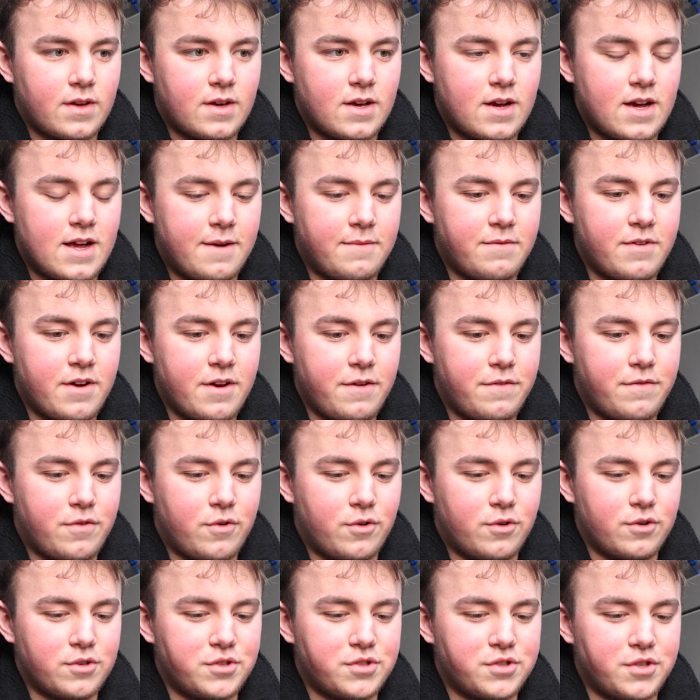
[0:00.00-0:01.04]
I am very
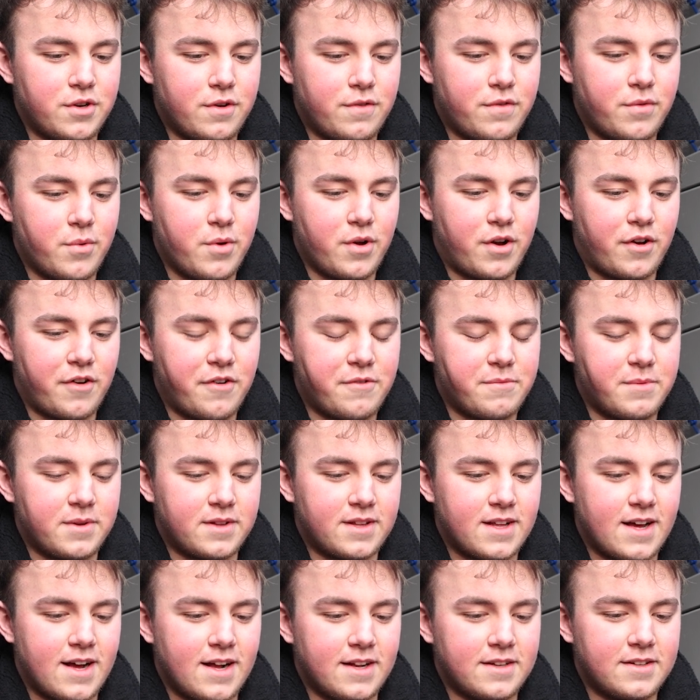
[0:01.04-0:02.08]
fortunate for working with
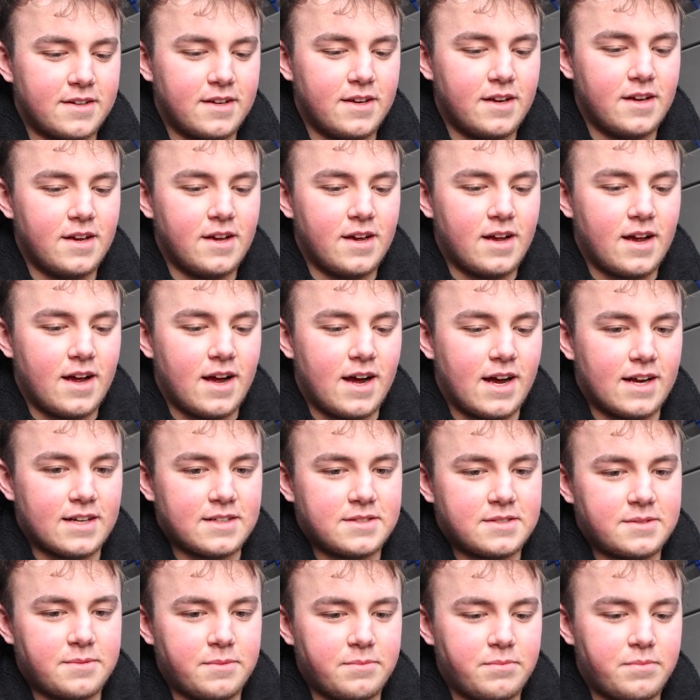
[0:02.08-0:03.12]
my dad,
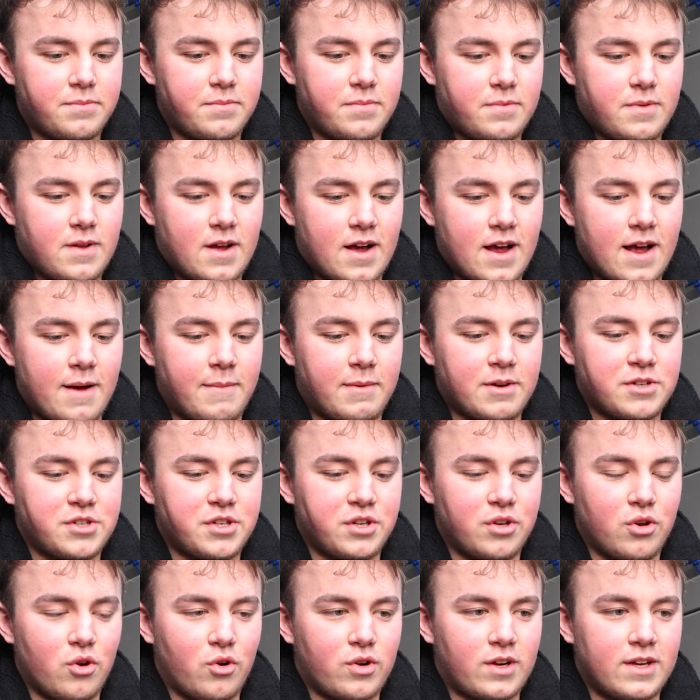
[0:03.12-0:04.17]
as I am
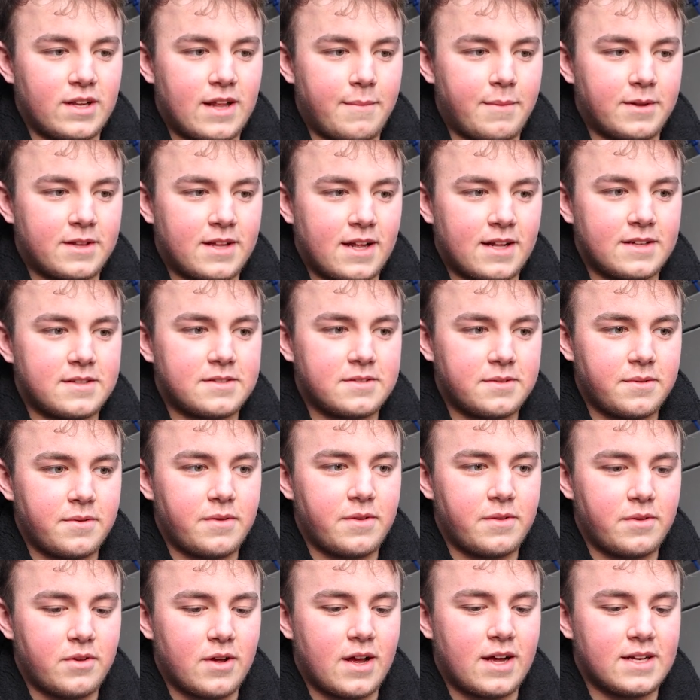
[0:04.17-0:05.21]
actually lucky that my dad's
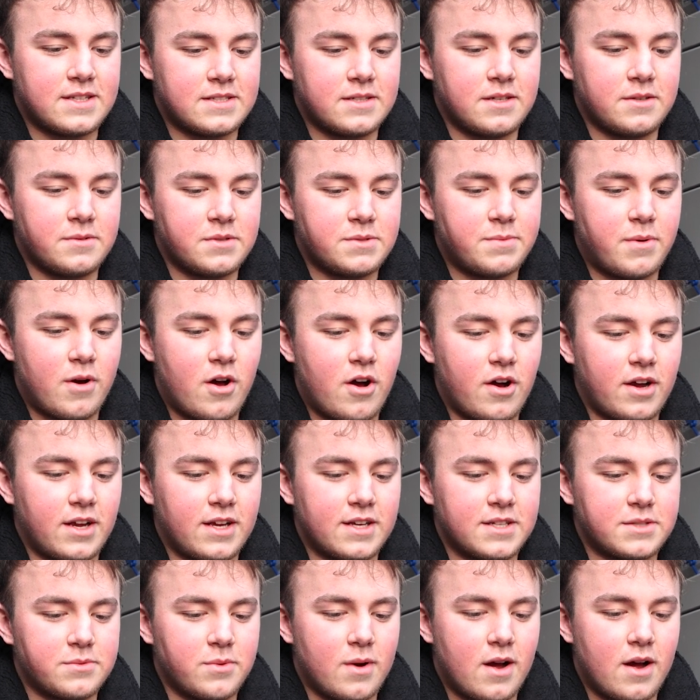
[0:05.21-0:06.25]
in Sparky
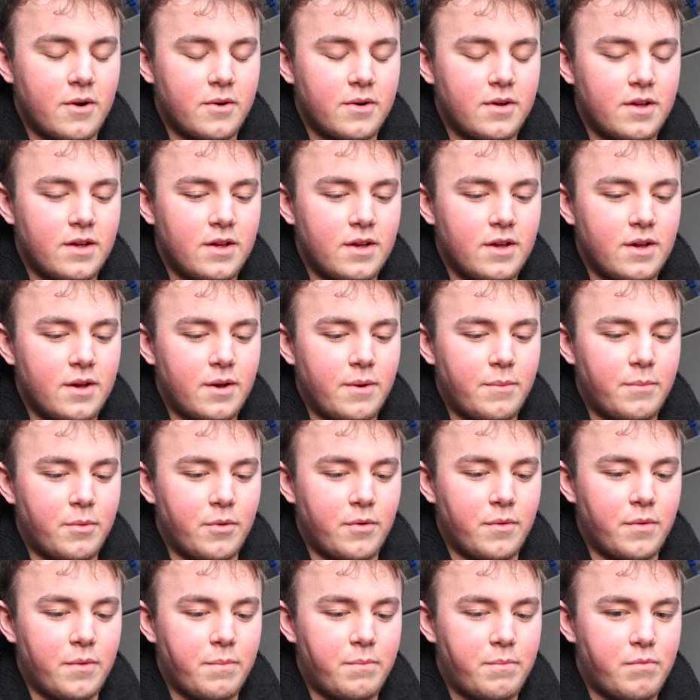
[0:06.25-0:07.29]
as well.
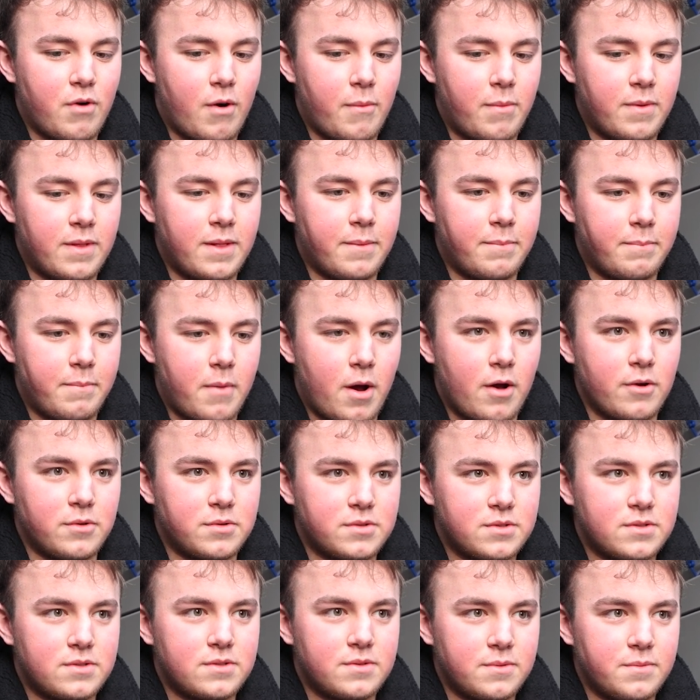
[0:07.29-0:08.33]
But probably
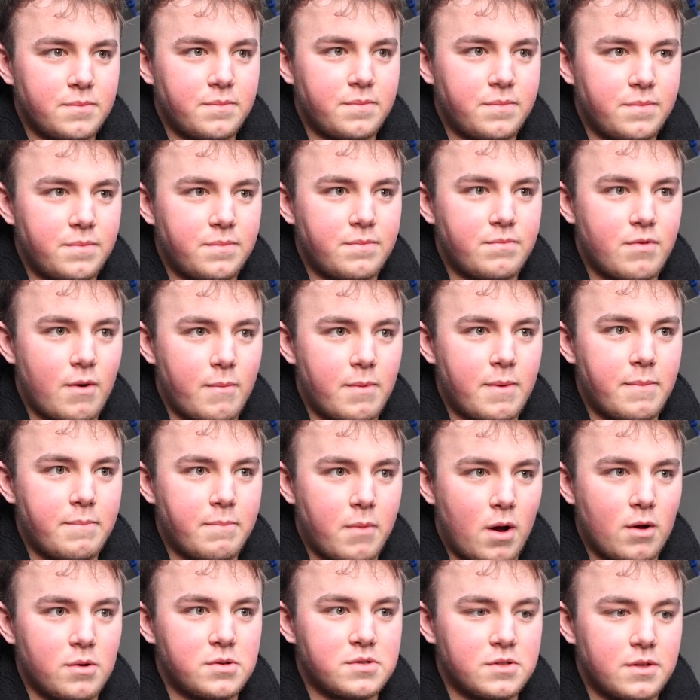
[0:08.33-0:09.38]
most
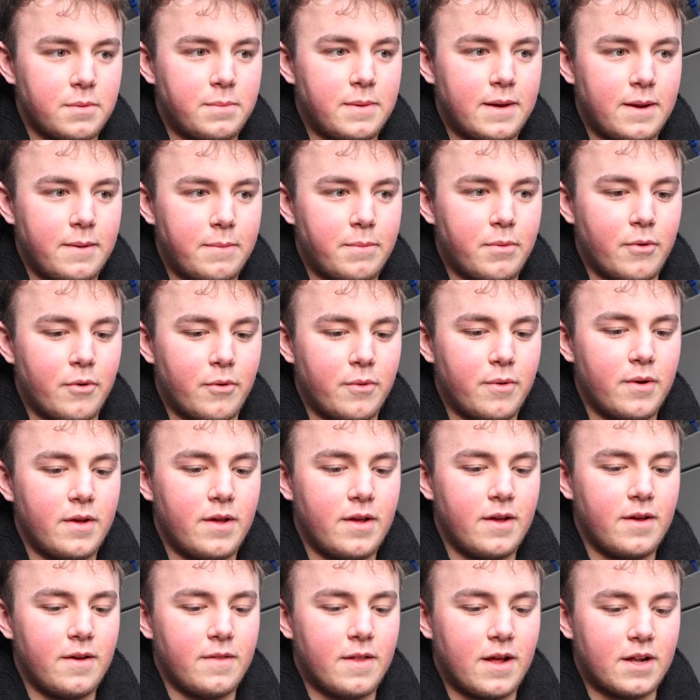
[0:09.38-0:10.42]
of the people
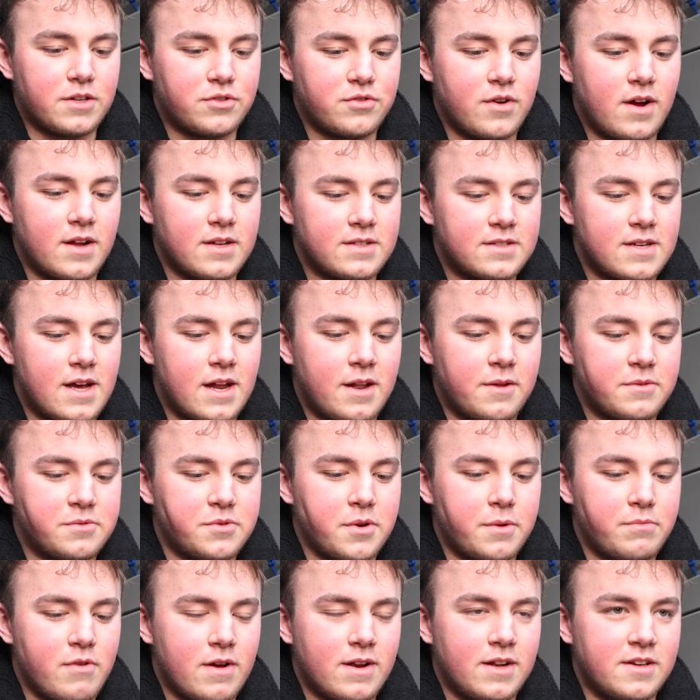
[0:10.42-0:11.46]
that try and sign up to
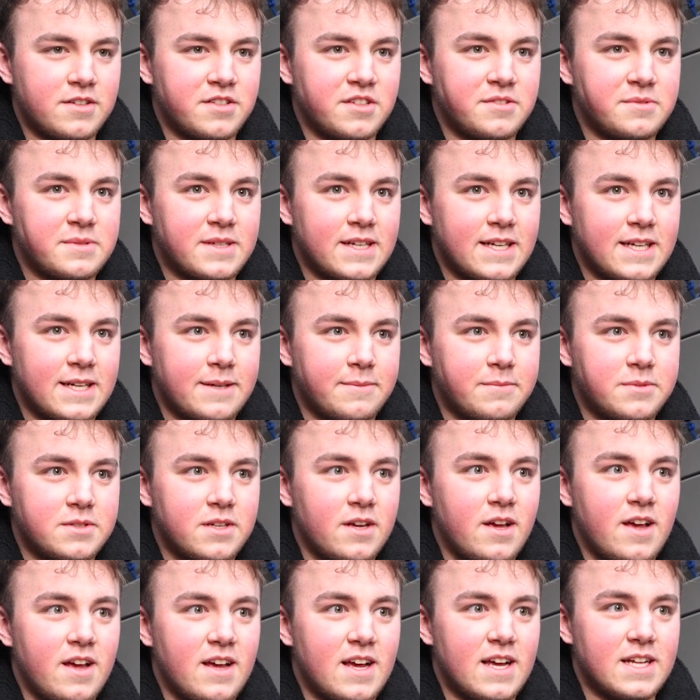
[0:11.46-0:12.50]
apprenticeship schemes,
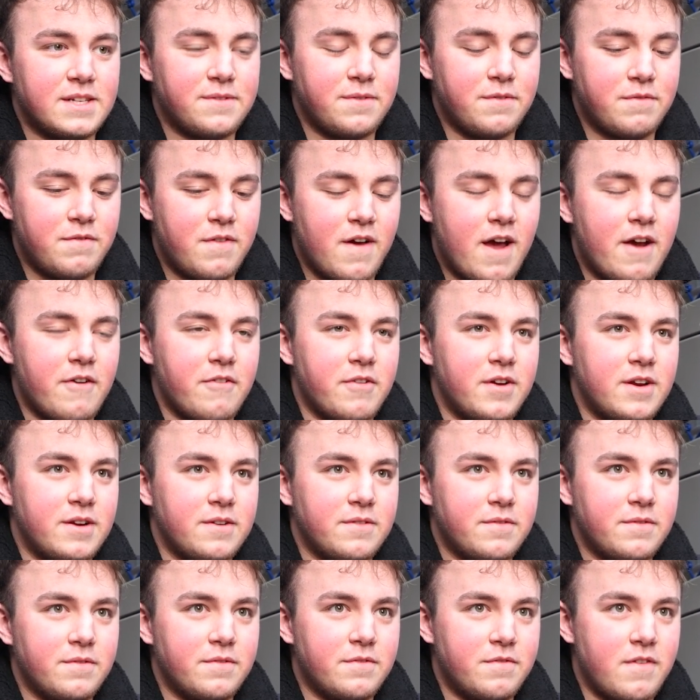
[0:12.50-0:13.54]
it's very,
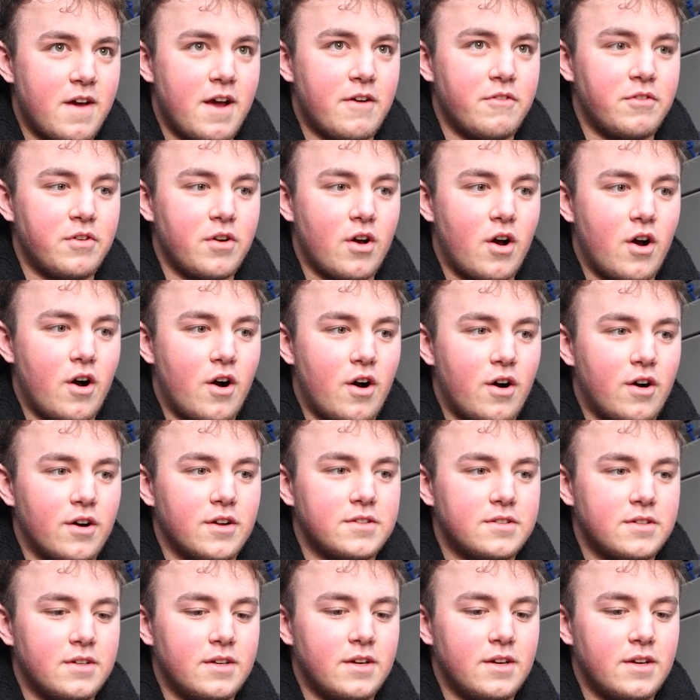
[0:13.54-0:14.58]
very hard,